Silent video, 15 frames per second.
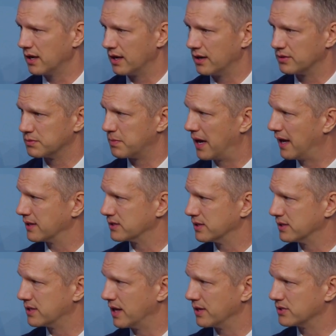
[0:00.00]
It has passed
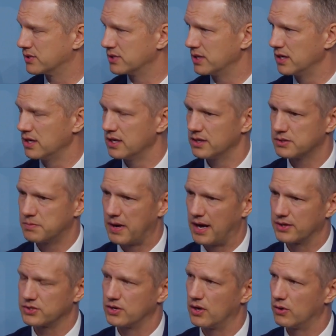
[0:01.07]
in Tennessee. It's
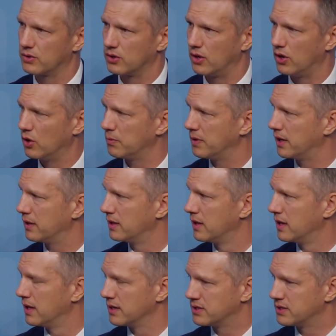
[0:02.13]
passed in Oklahoma.